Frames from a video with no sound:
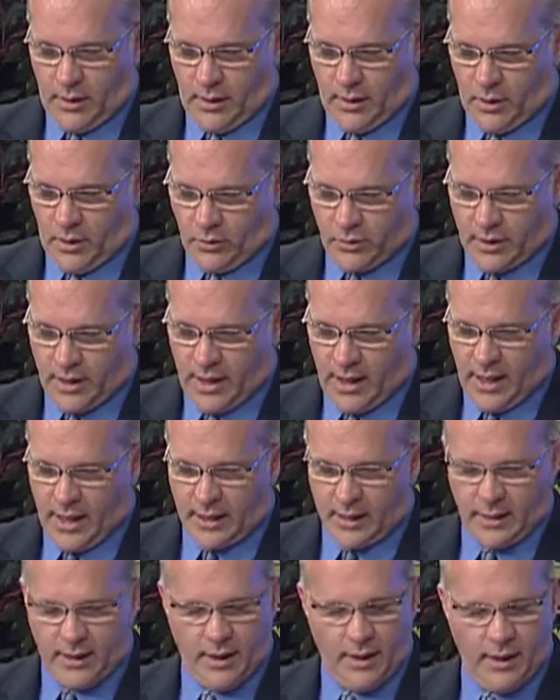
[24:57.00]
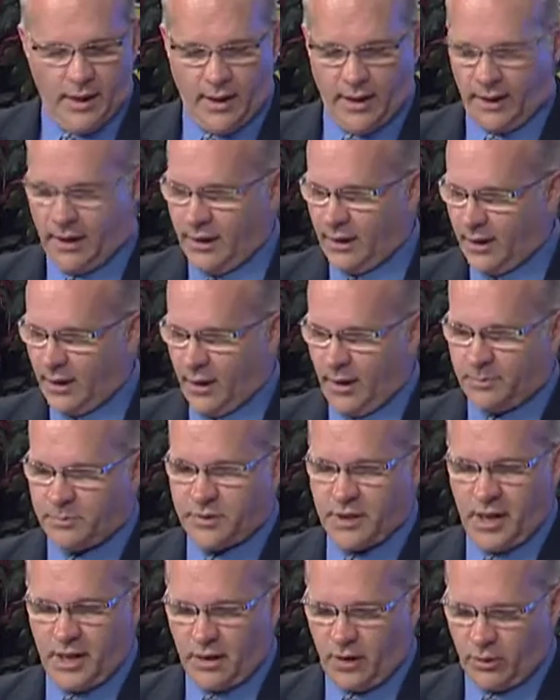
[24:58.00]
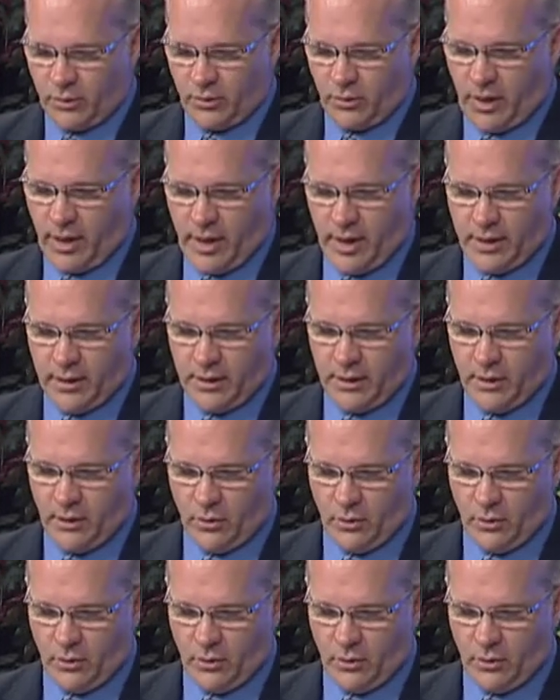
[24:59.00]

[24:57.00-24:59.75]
Okay, uh, update on Ray